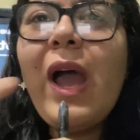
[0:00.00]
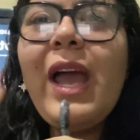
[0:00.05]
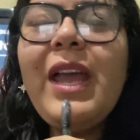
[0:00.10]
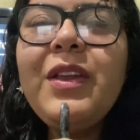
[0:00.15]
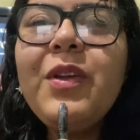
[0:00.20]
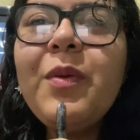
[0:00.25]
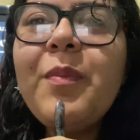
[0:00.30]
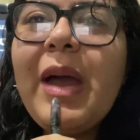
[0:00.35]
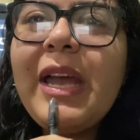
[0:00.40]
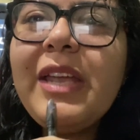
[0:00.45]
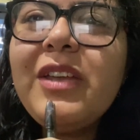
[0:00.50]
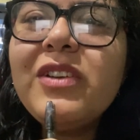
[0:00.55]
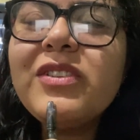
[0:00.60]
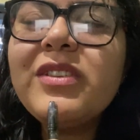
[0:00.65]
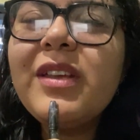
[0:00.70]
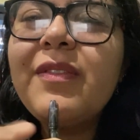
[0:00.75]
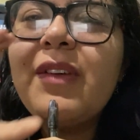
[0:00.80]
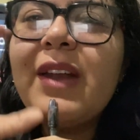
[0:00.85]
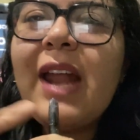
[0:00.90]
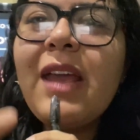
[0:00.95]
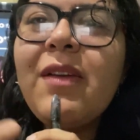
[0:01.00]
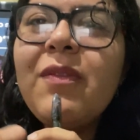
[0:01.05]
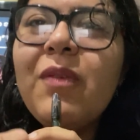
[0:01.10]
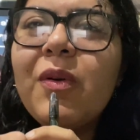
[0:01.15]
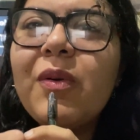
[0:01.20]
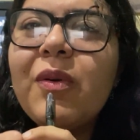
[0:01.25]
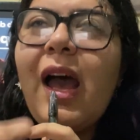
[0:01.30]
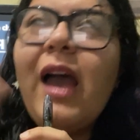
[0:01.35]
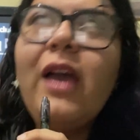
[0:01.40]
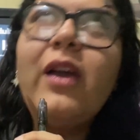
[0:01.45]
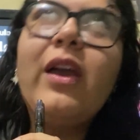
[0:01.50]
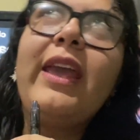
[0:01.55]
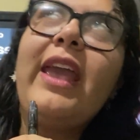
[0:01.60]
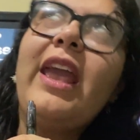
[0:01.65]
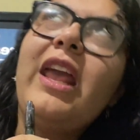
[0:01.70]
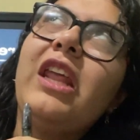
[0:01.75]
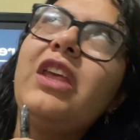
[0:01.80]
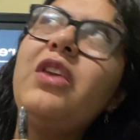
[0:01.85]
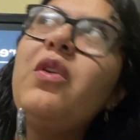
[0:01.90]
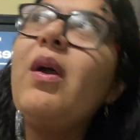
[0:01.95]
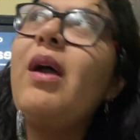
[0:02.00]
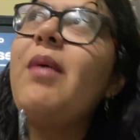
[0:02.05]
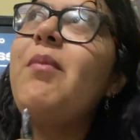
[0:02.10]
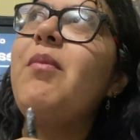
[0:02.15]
are you buying yourself an iPhone? I get it, you have